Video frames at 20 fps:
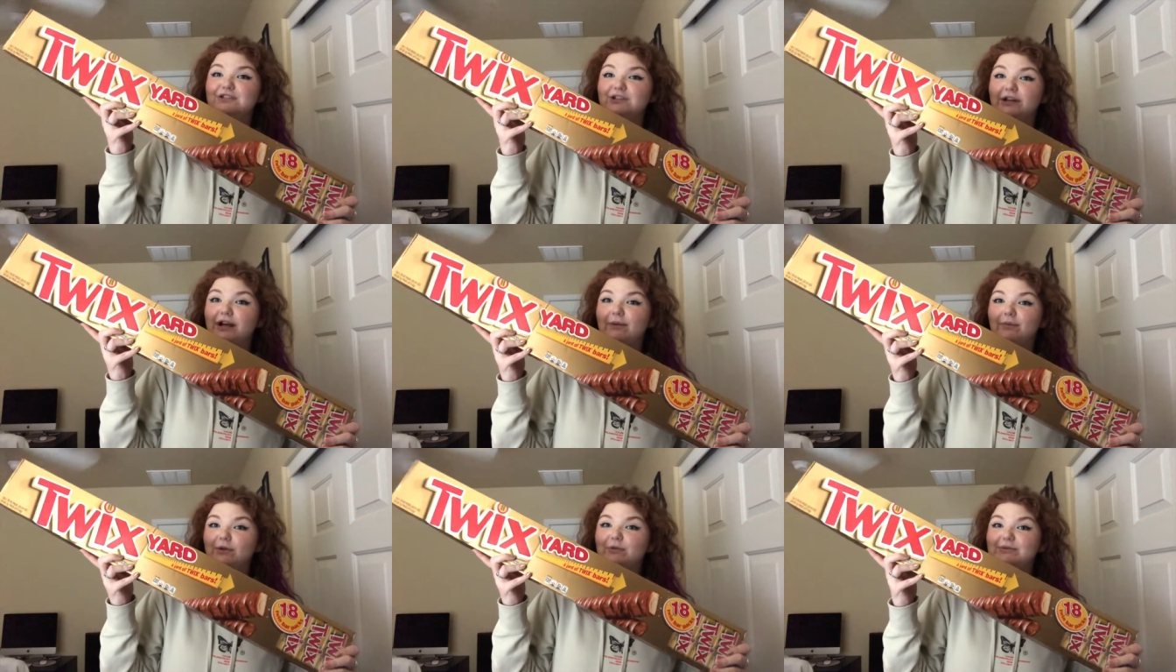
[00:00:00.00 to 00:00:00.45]
she
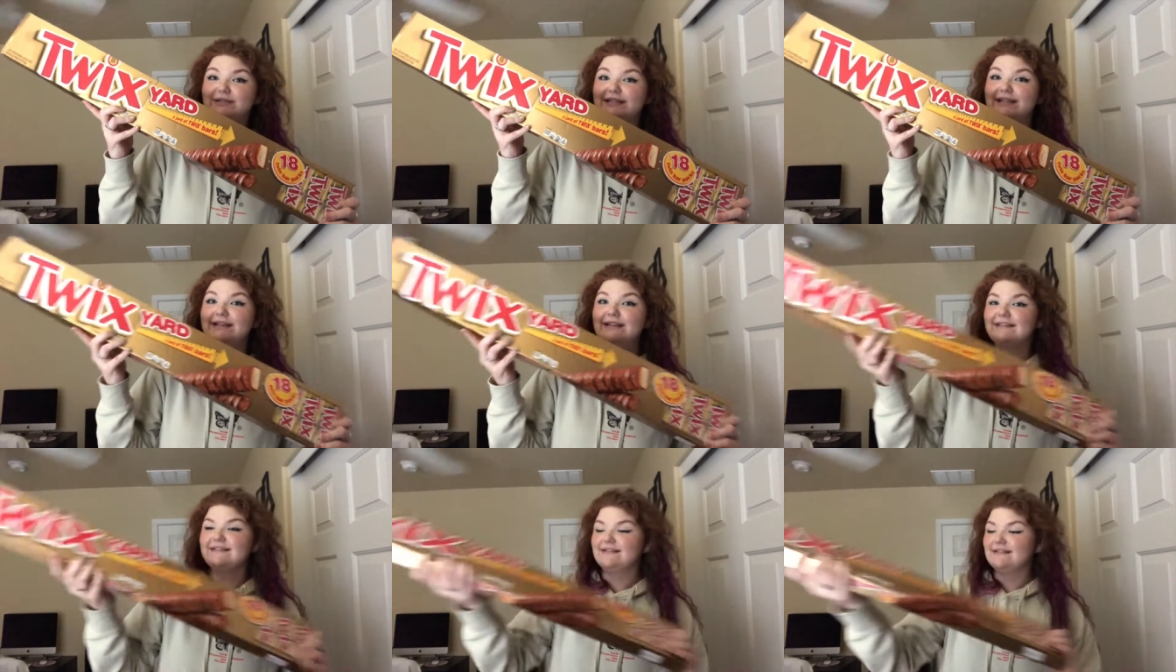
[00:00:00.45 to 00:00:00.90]
got me was
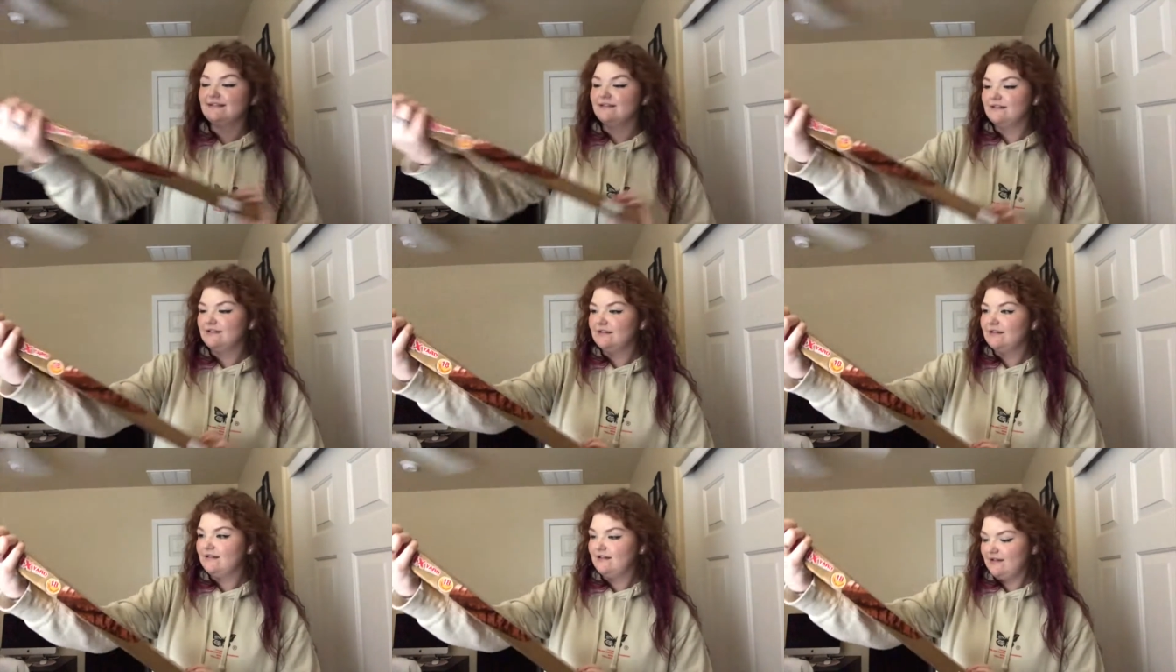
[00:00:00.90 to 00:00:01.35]
this.
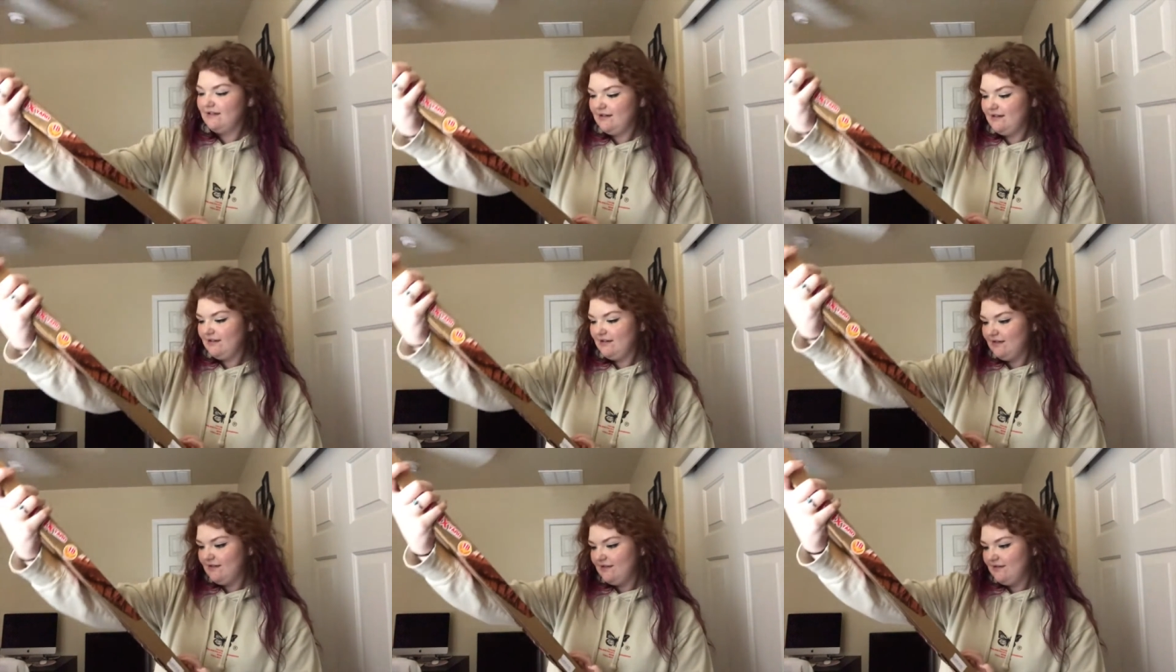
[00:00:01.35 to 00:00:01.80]

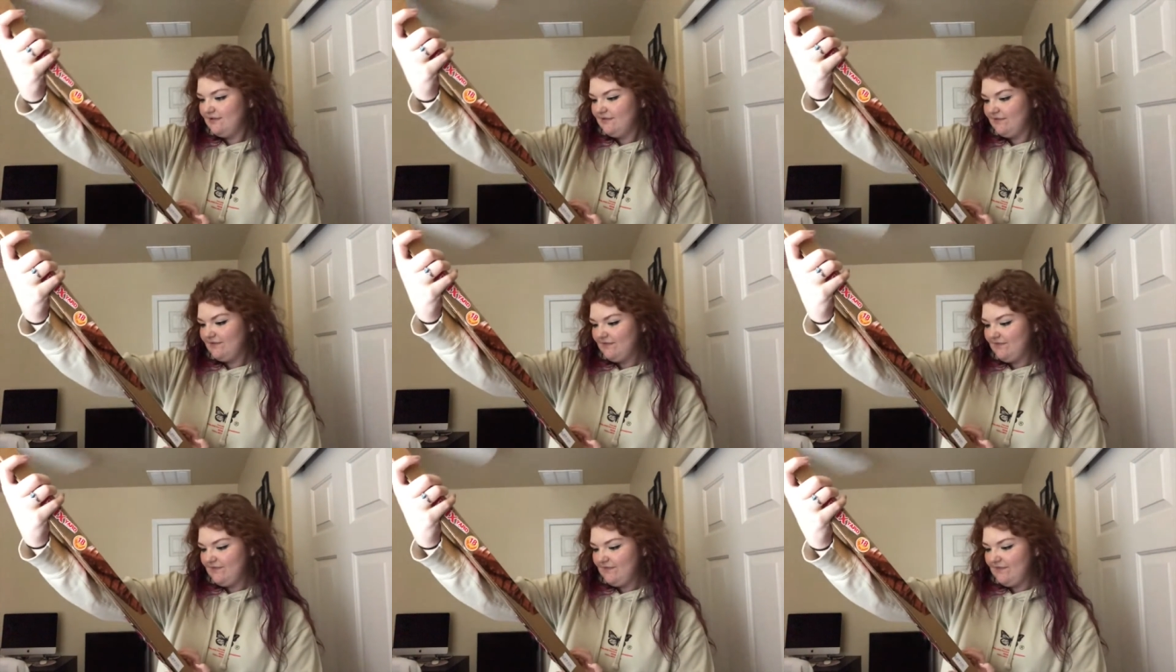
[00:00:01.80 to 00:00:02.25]

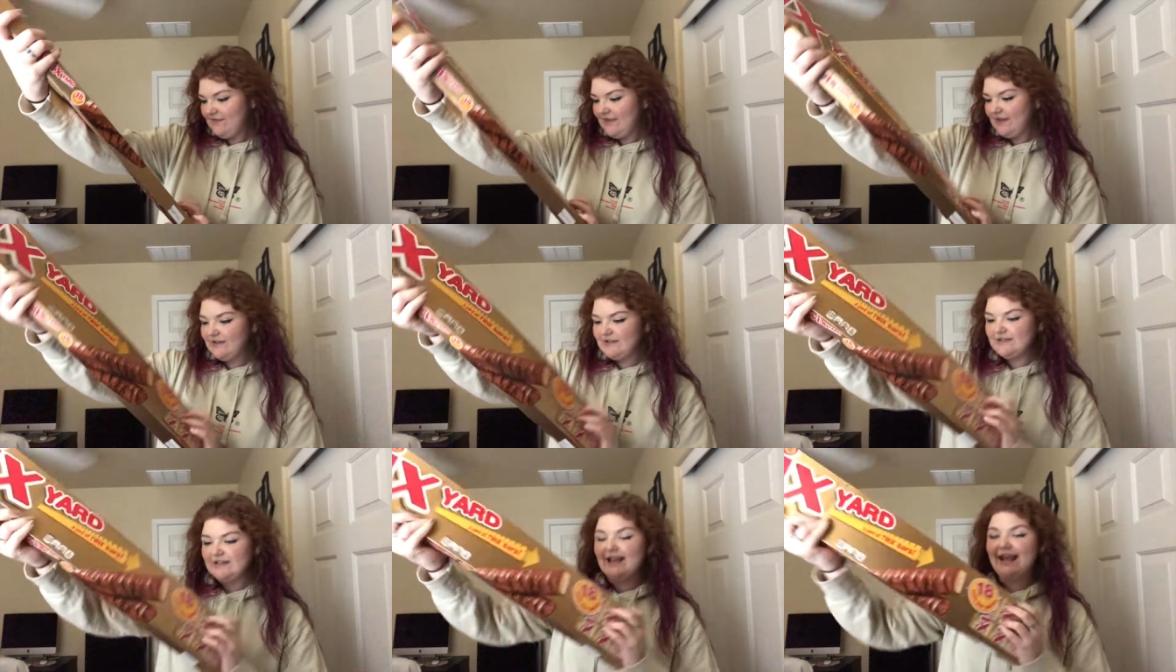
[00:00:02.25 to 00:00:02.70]

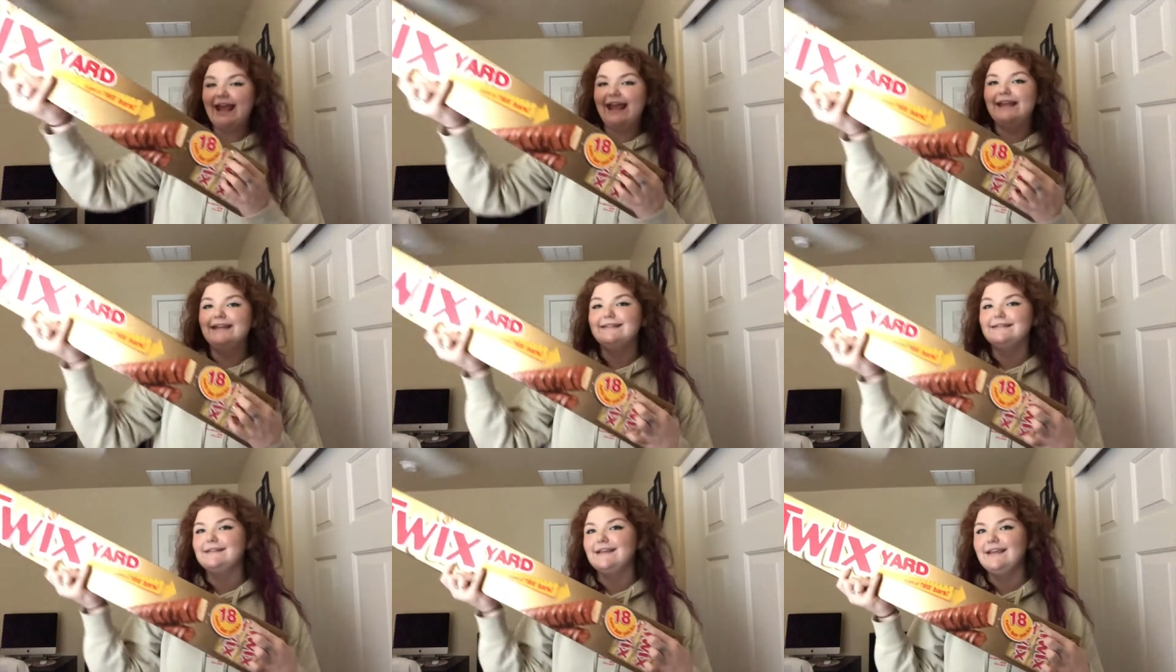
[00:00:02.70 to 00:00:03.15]
There's
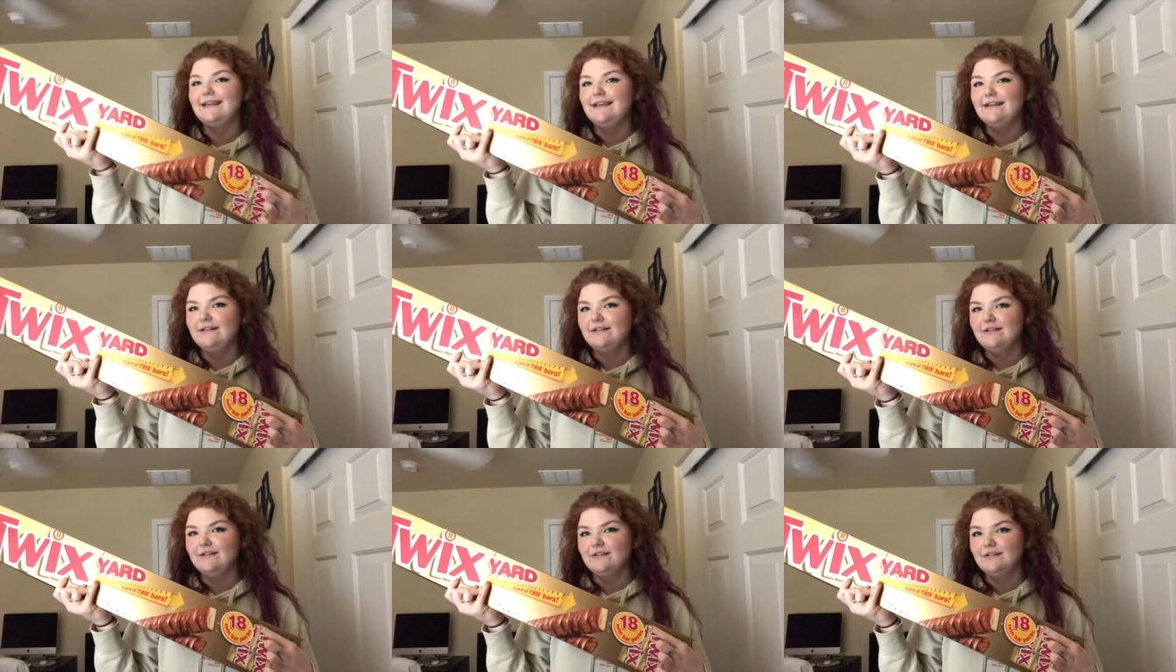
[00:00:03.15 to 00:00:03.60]

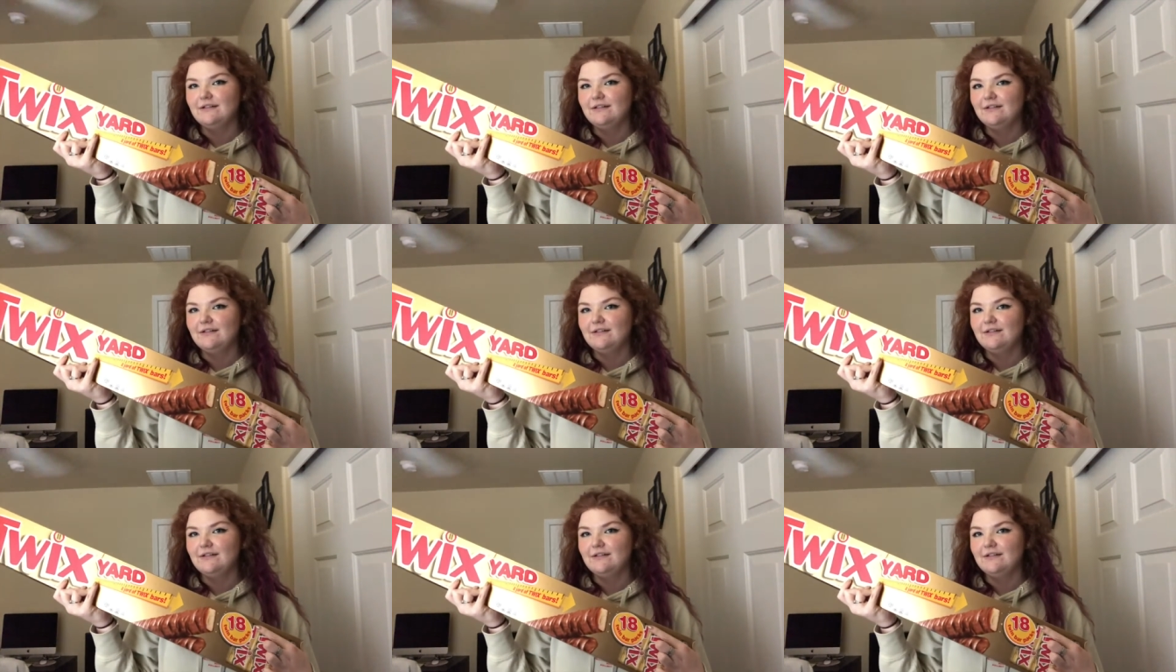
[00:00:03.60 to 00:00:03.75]
18